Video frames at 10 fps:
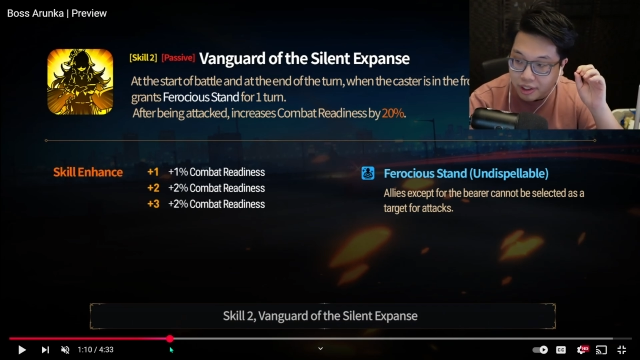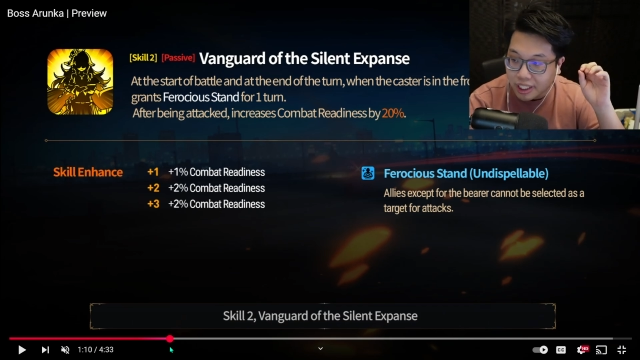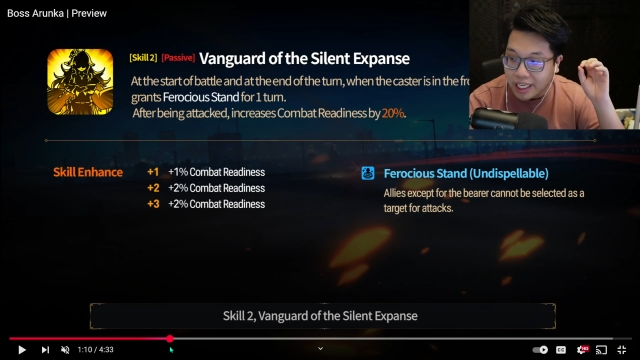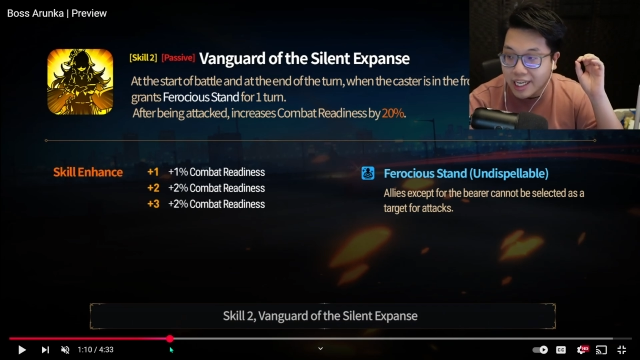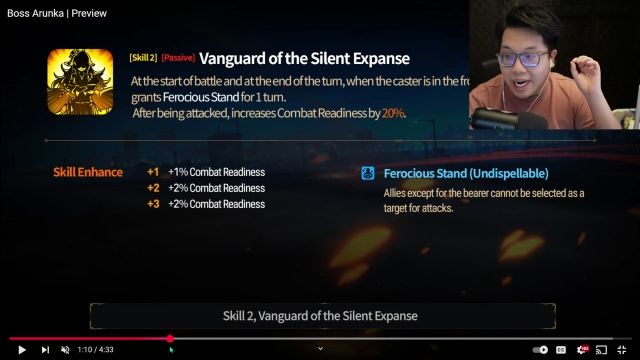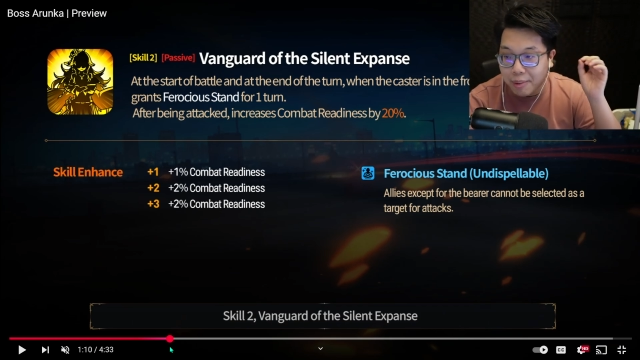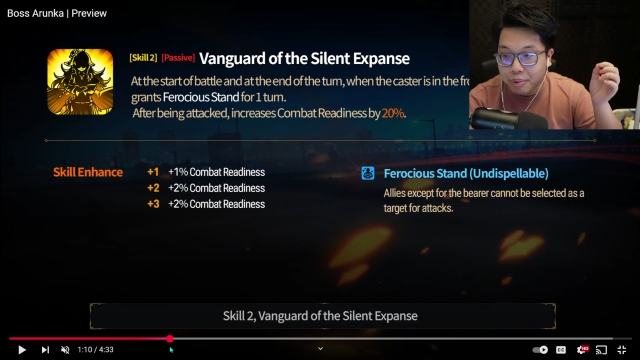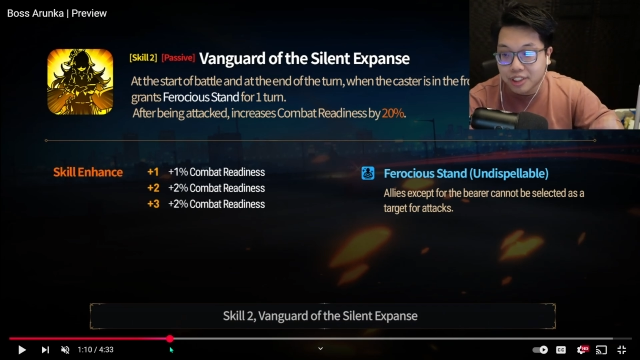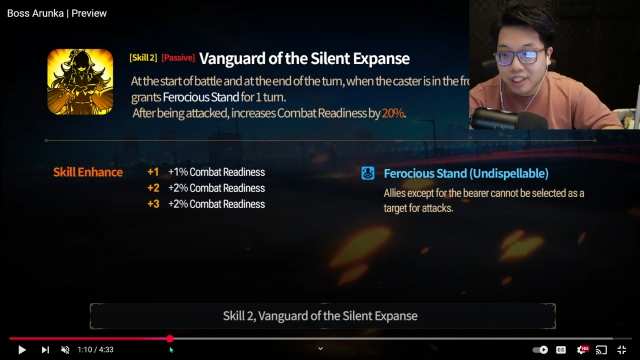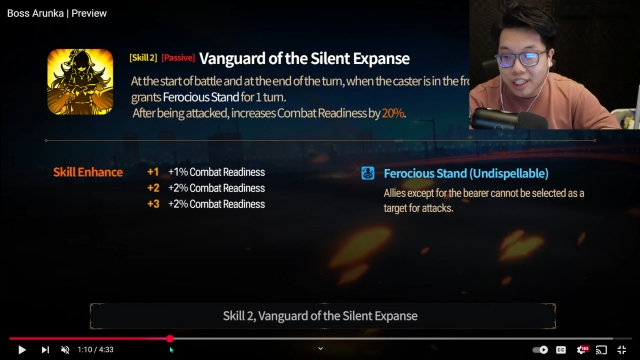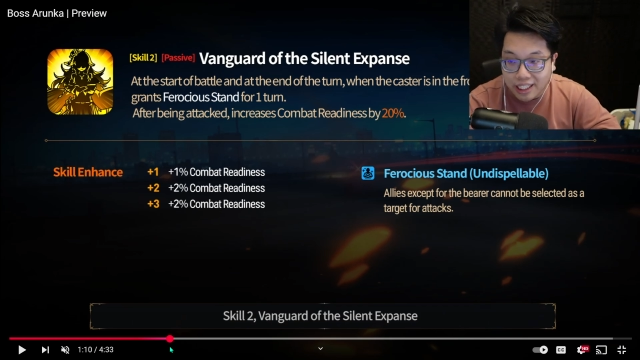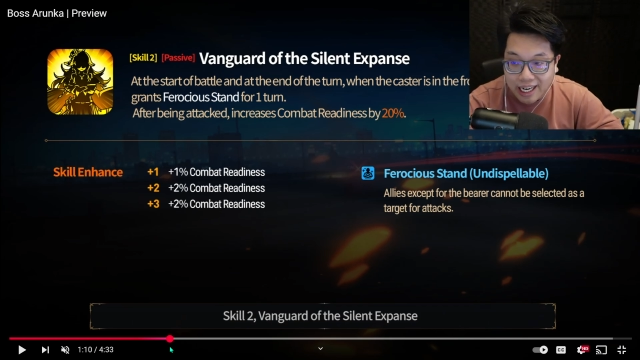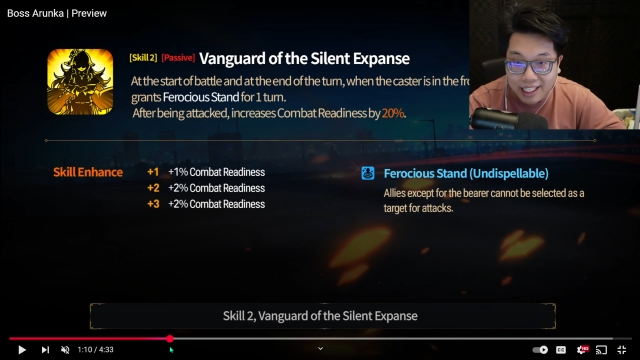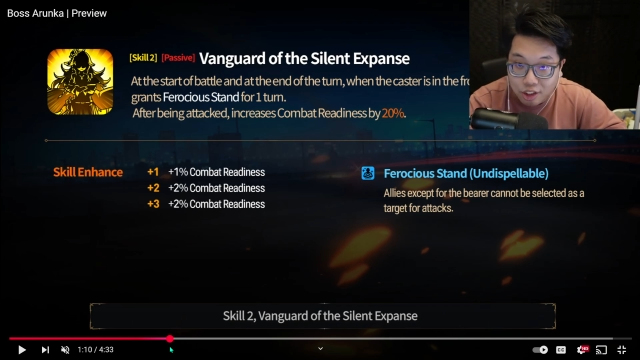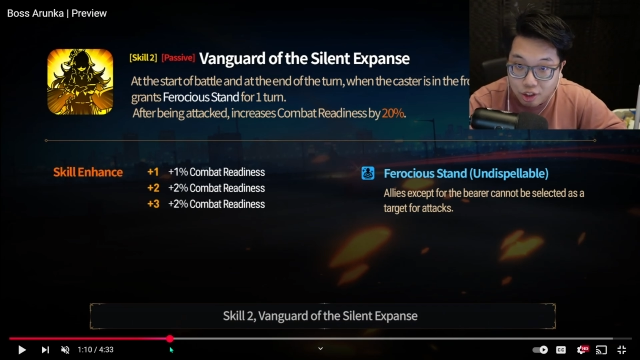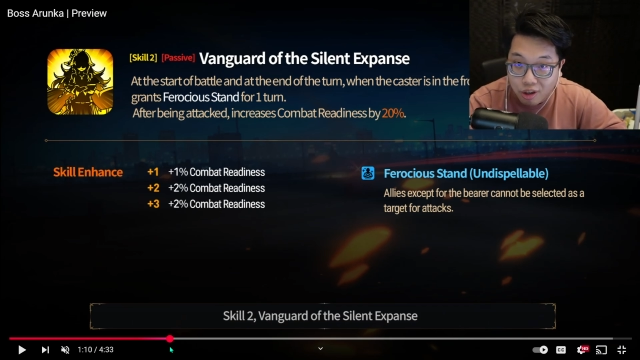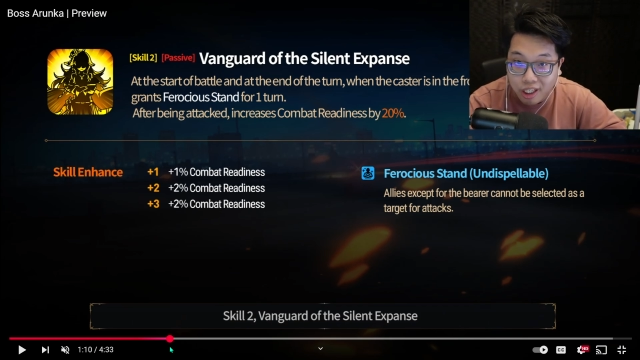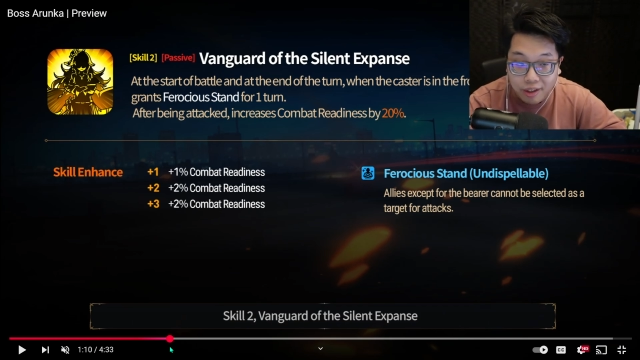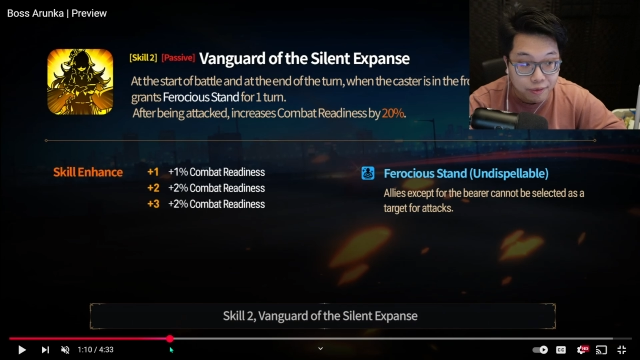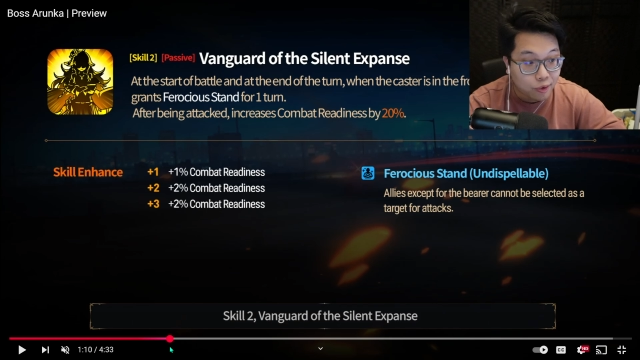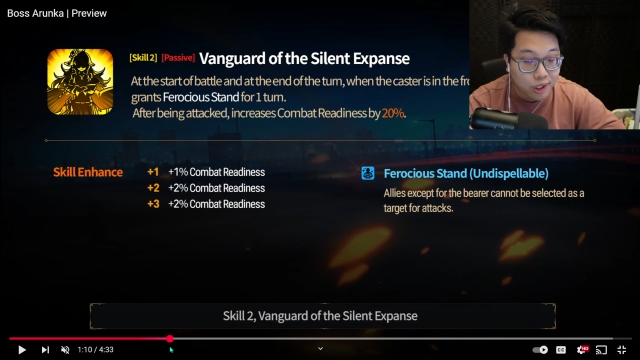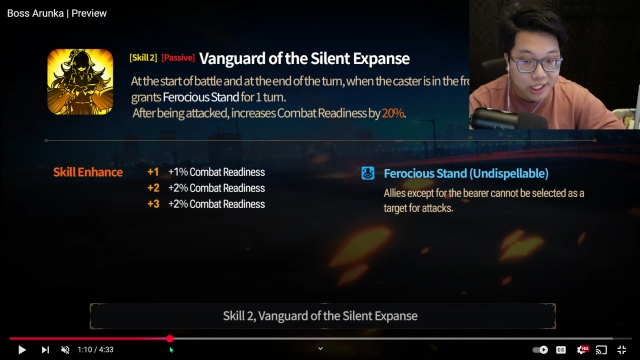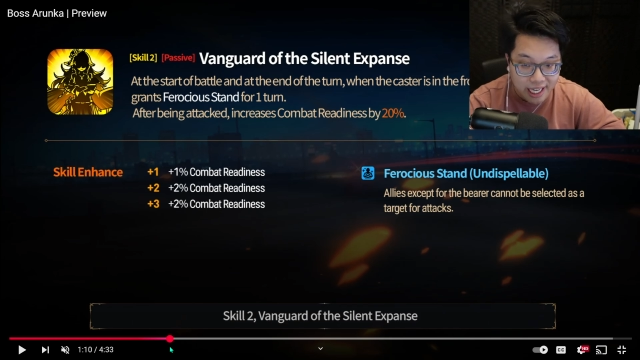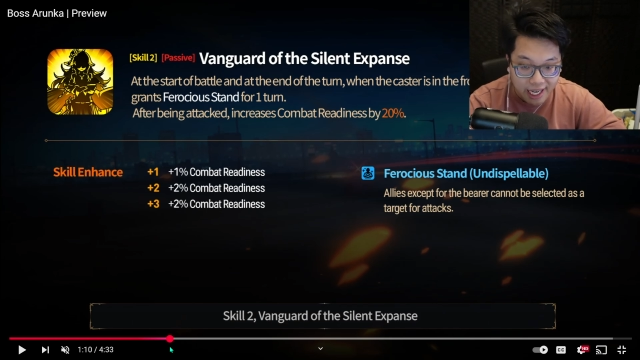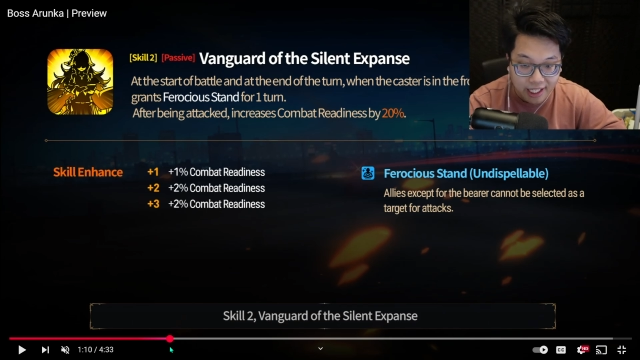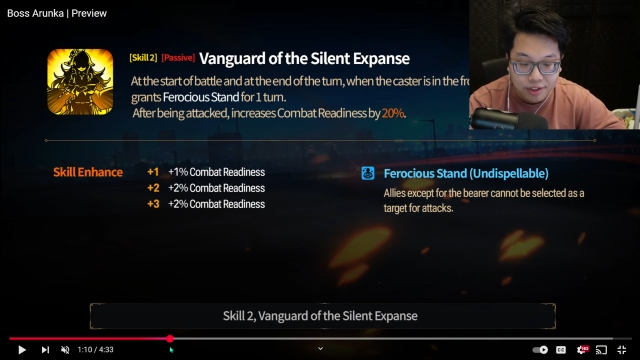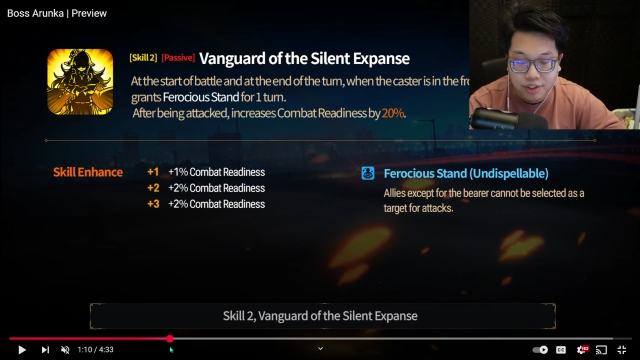cannot be selected as a target for attacks.